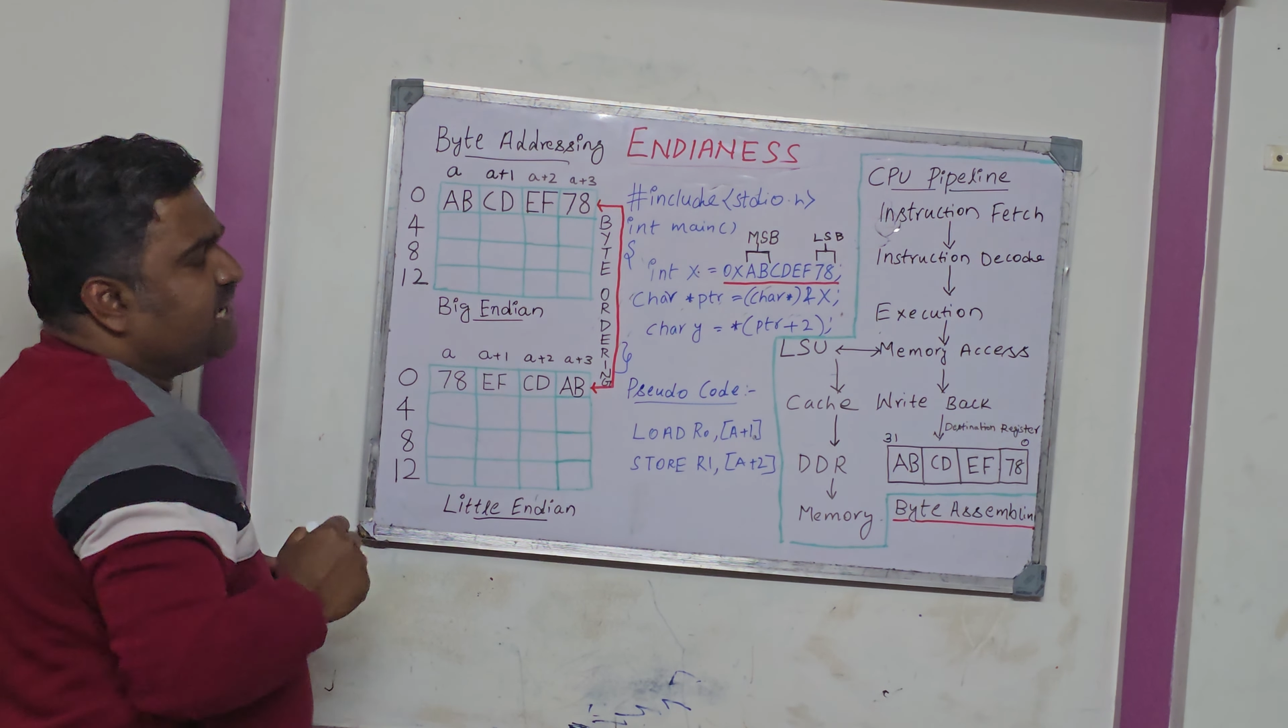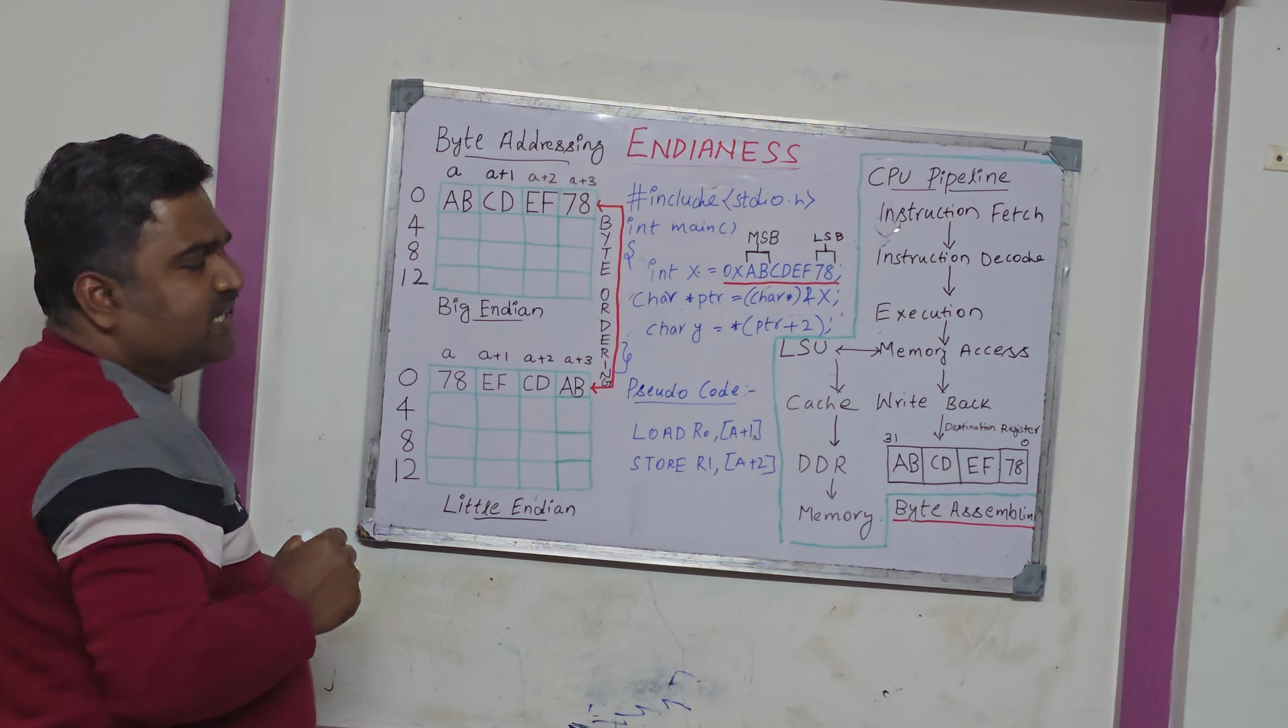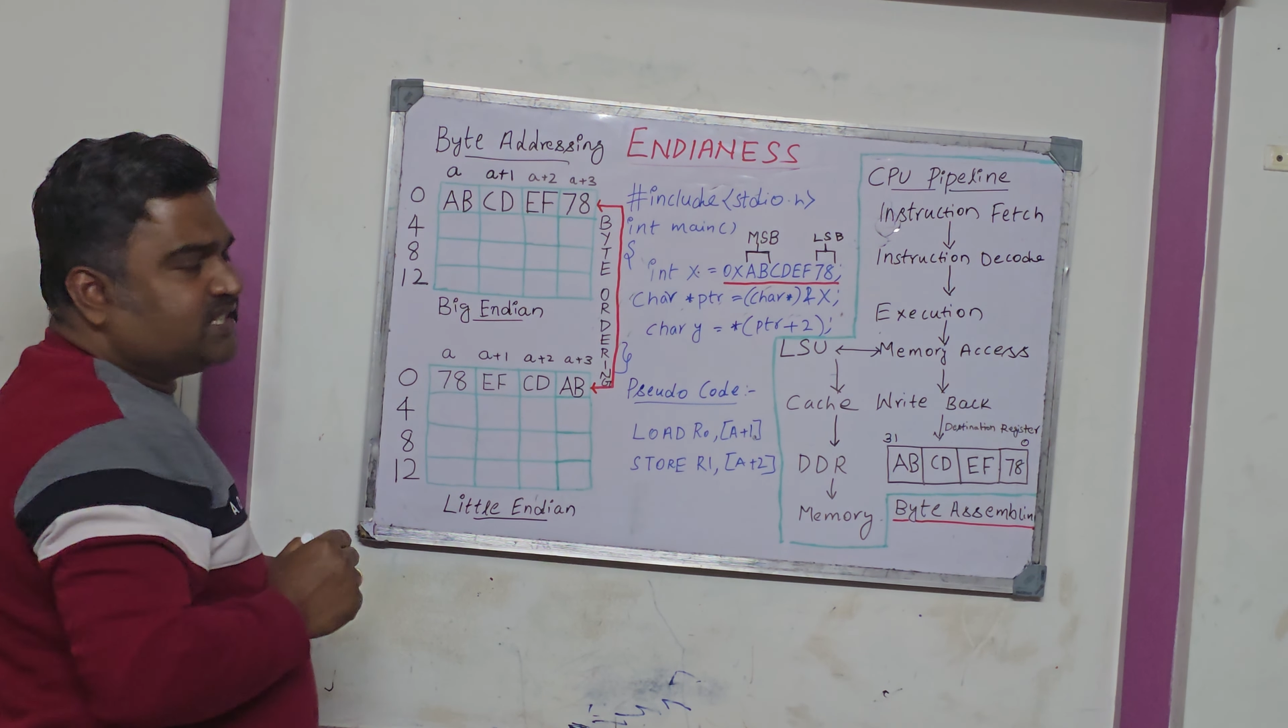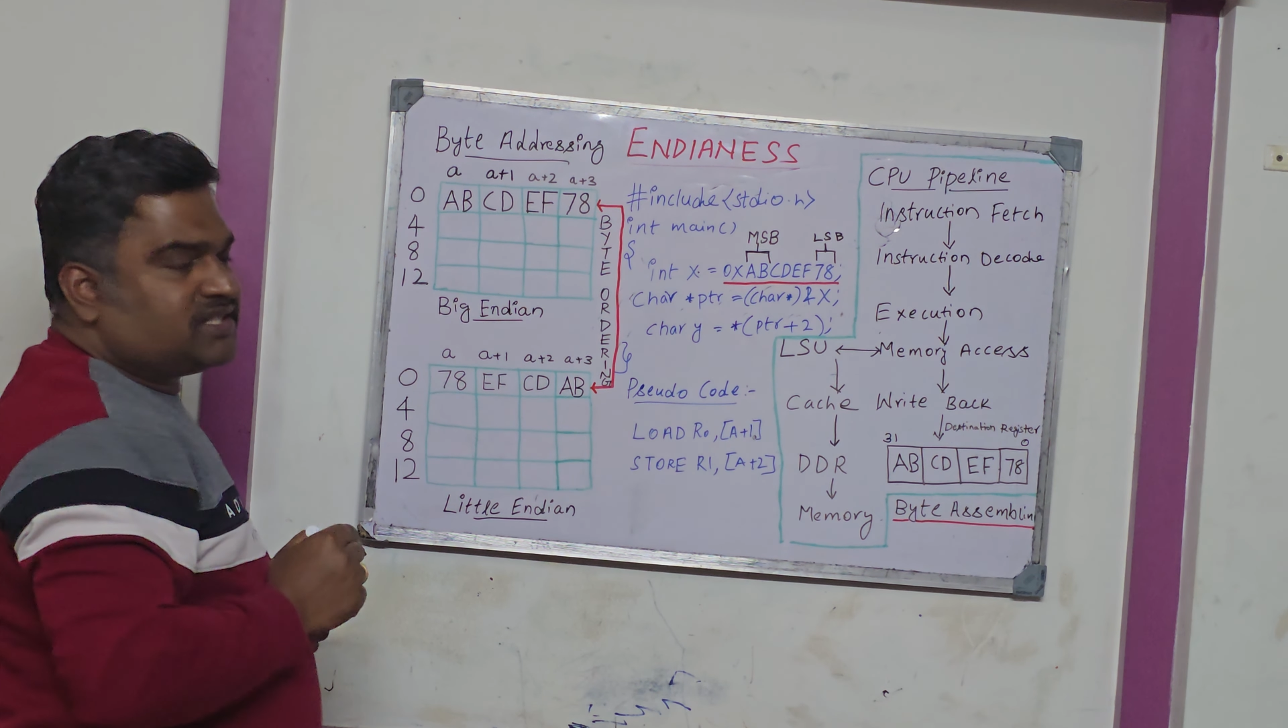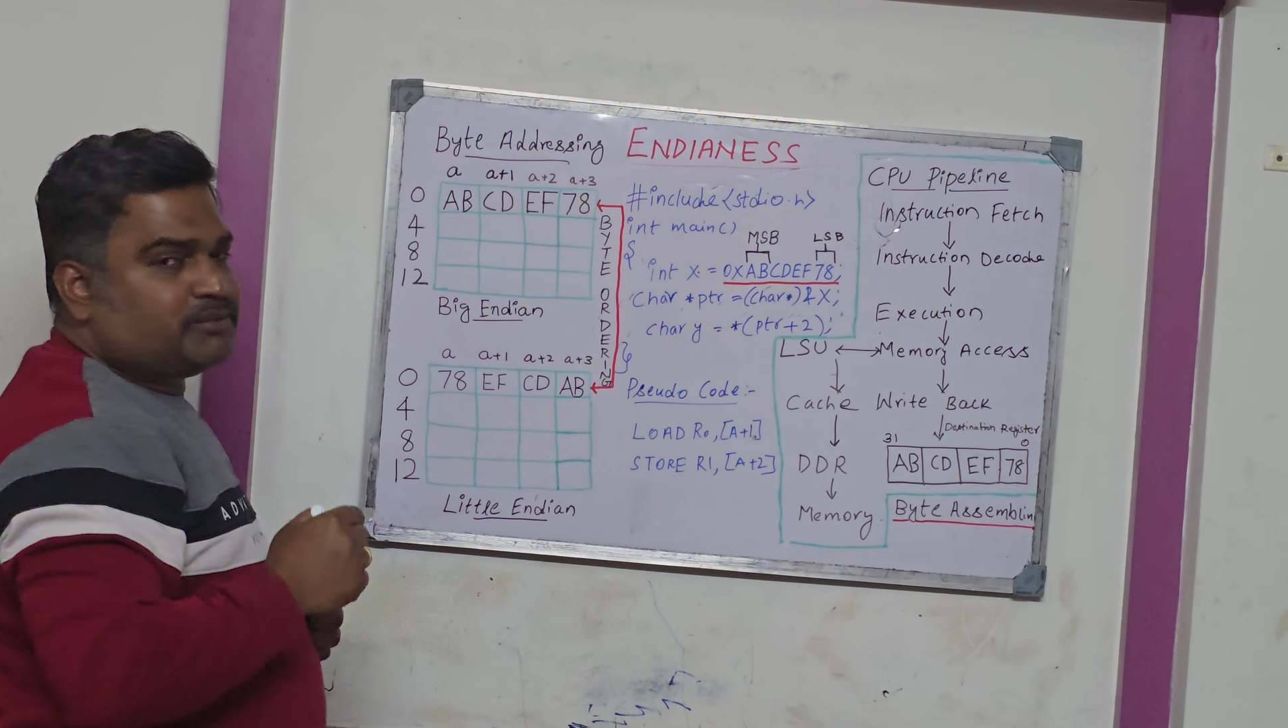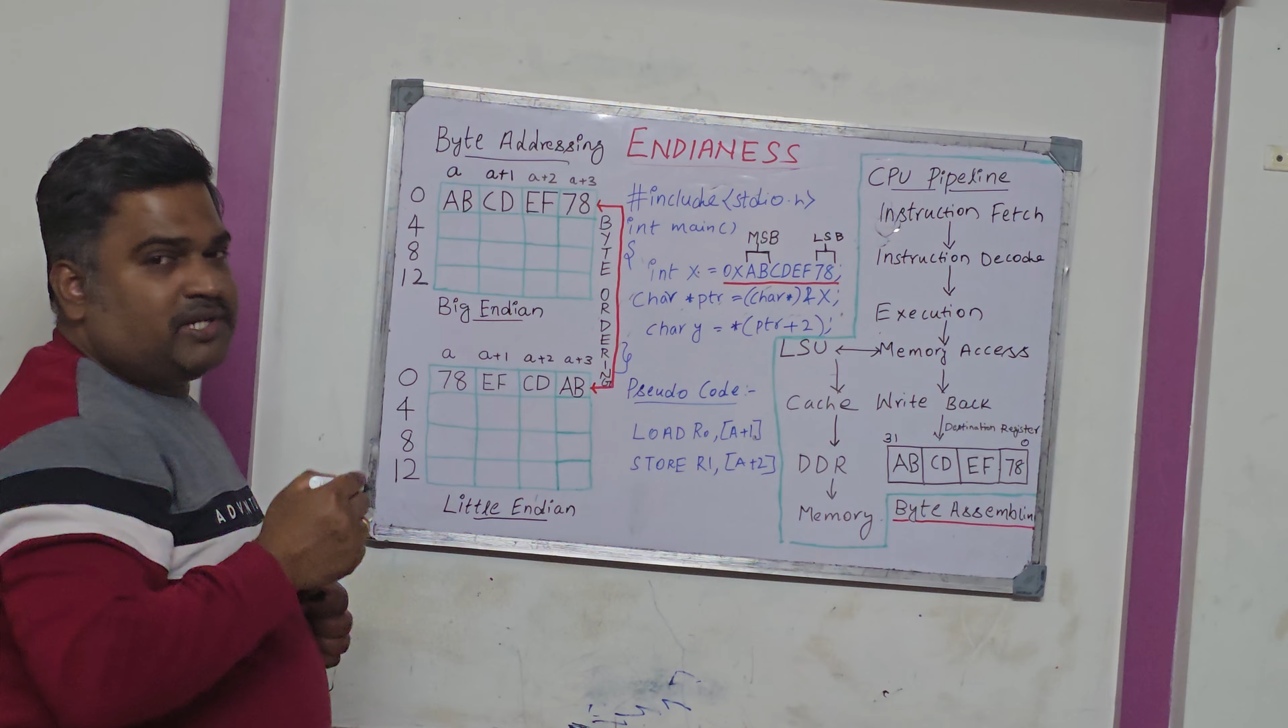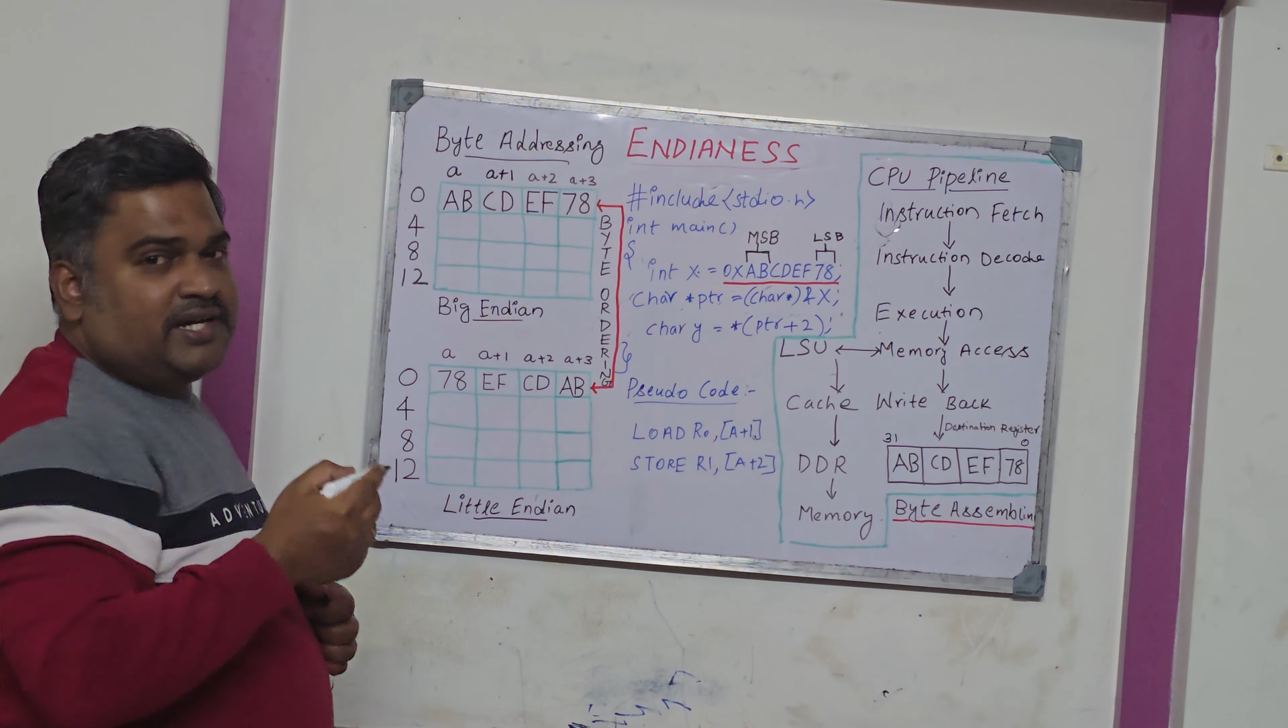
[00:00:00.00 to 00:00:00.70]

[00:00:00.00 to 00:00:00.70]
accessible